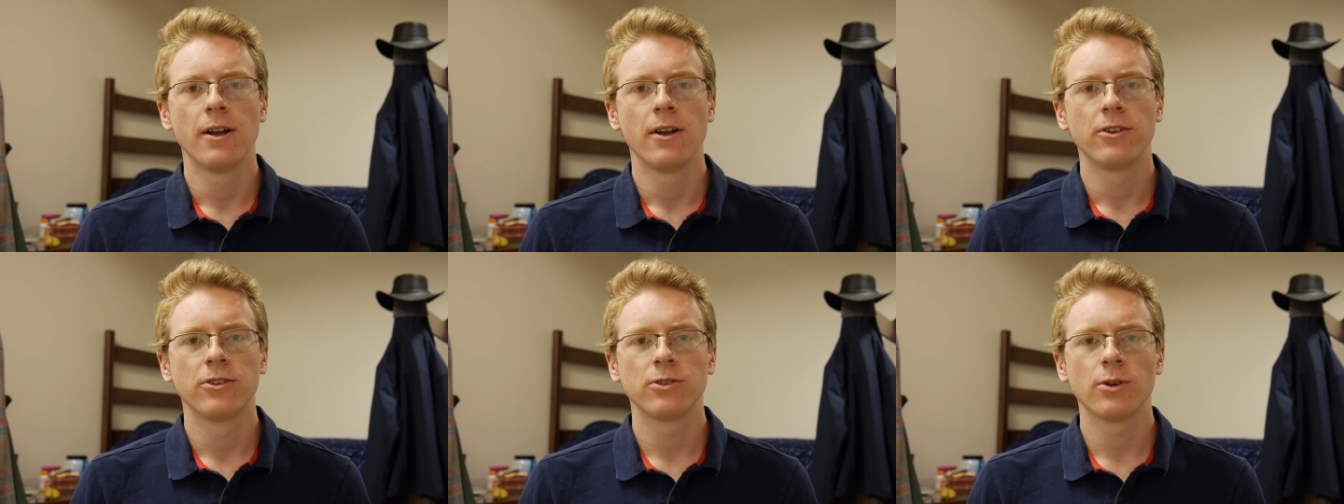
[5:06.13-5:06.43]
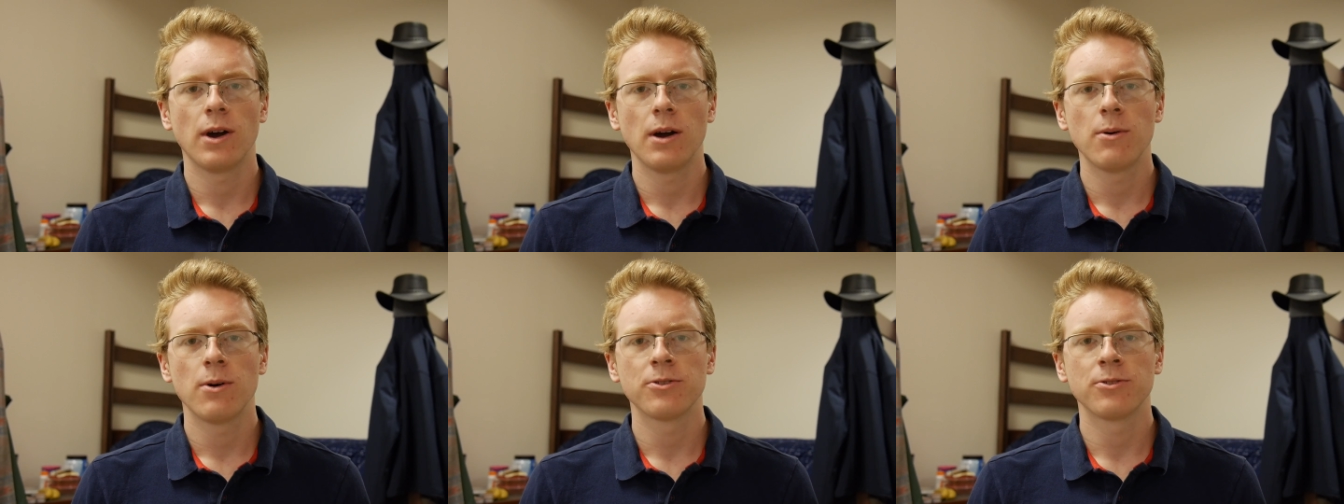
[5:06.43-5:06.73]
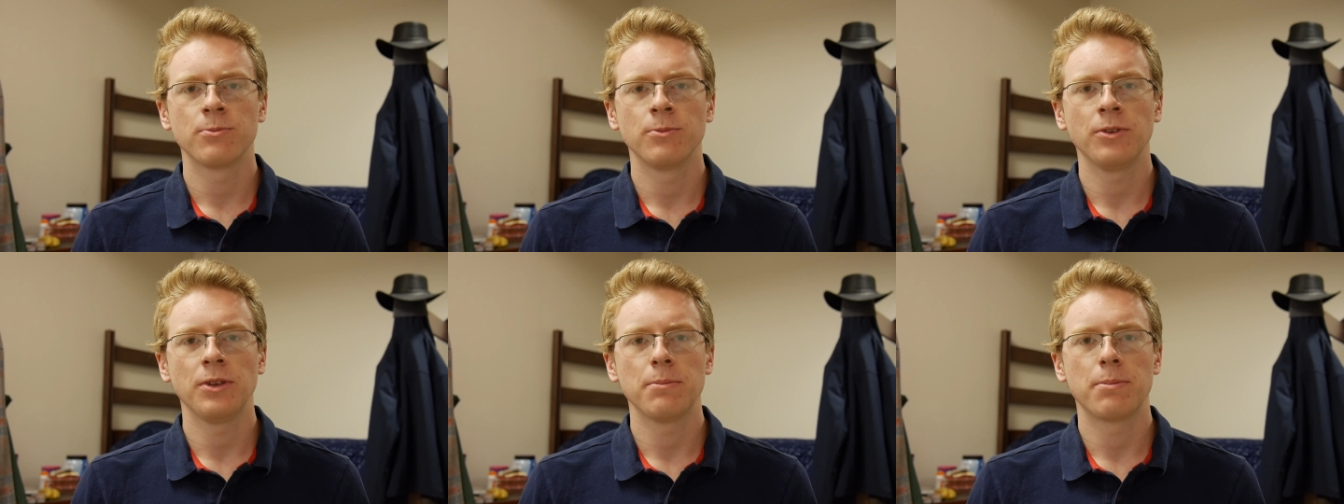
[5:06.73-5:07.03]
so I
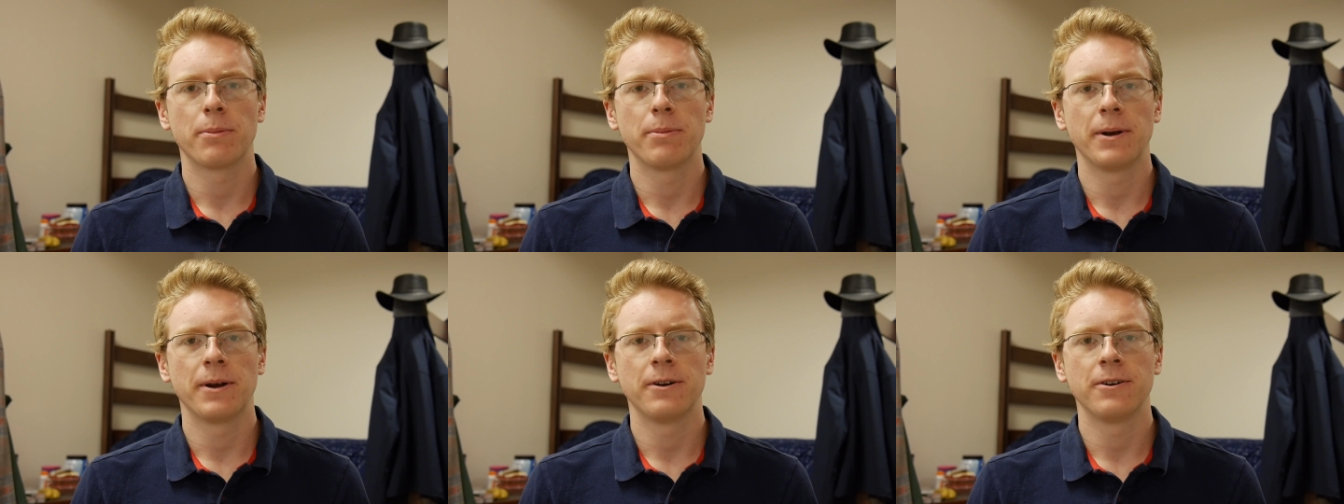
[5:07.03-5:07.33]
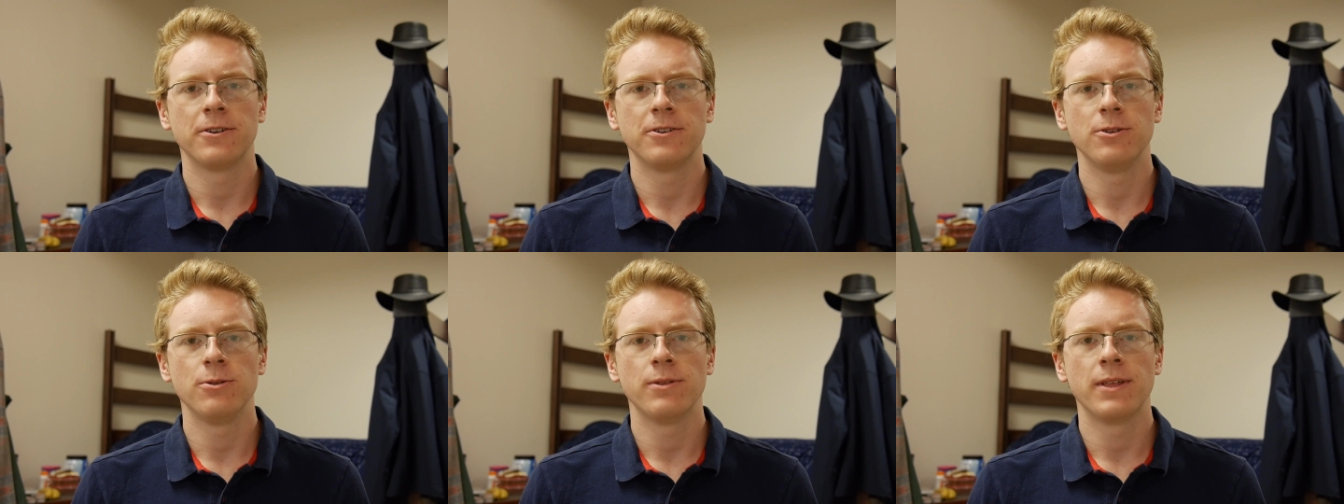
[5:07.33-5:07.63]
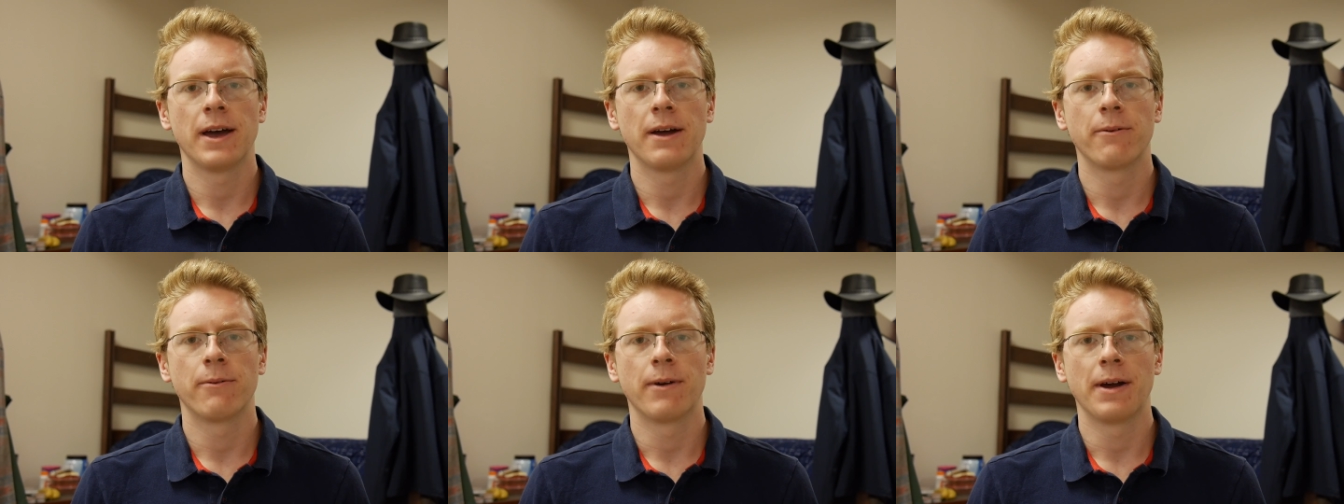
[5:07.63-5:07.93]
wasn't really prepared to do
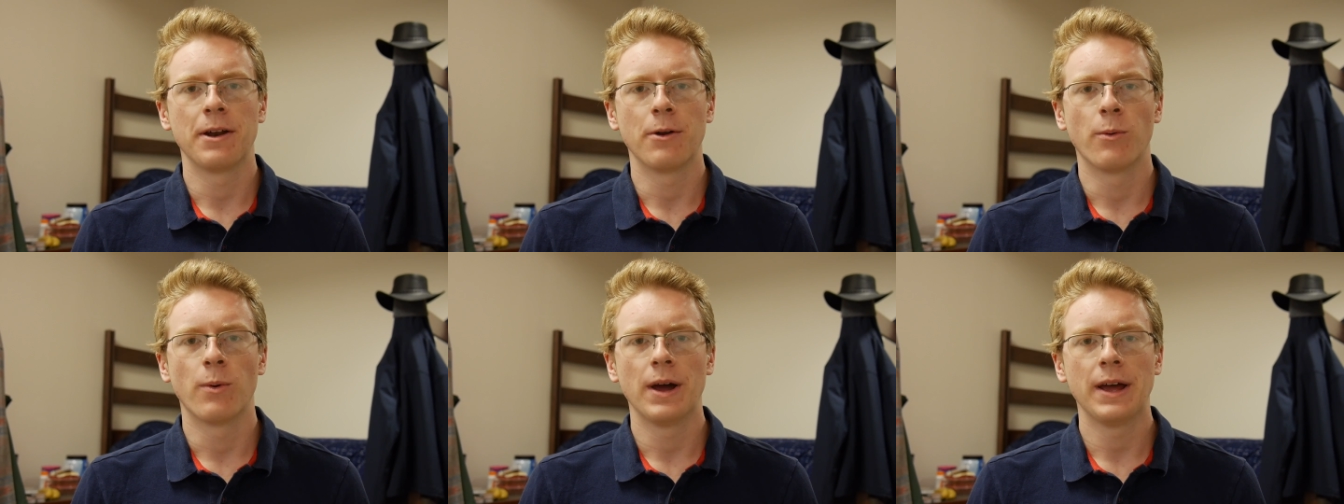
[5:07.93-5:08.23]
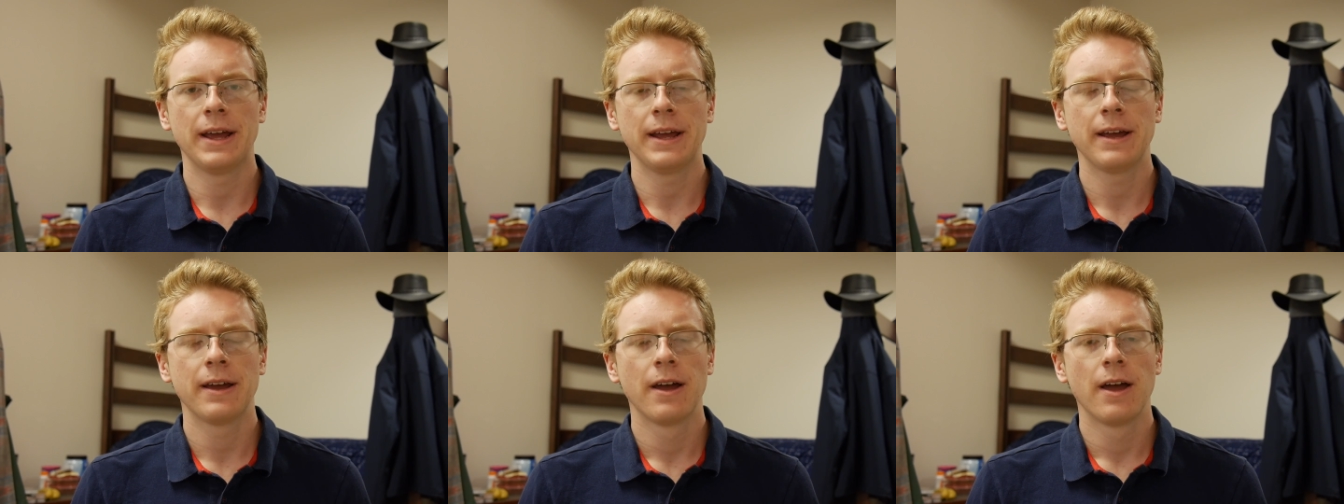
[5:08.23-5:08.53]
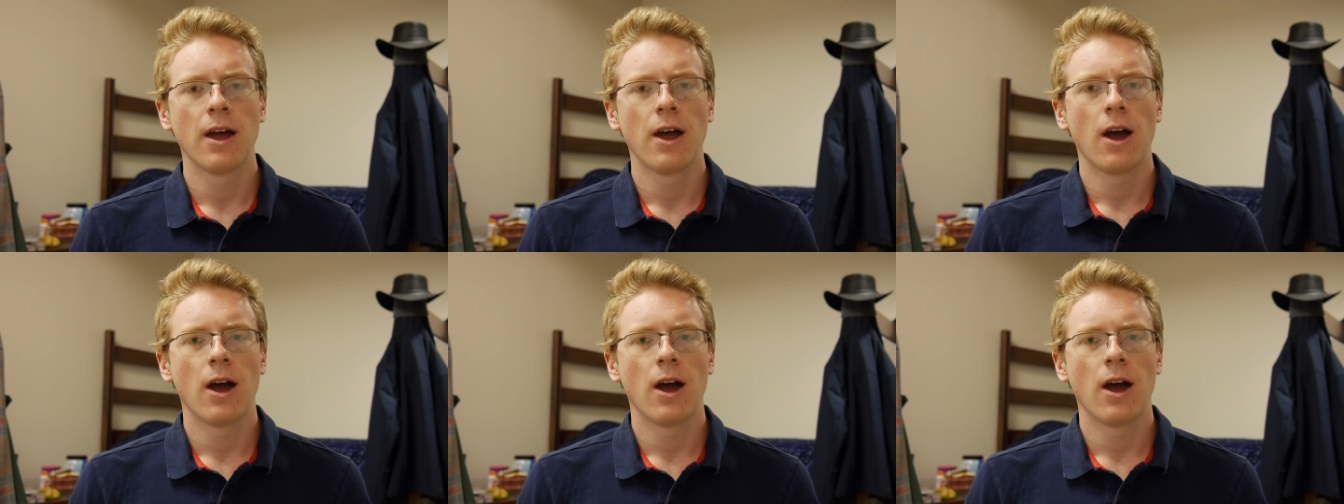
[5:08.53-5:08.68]
that right away.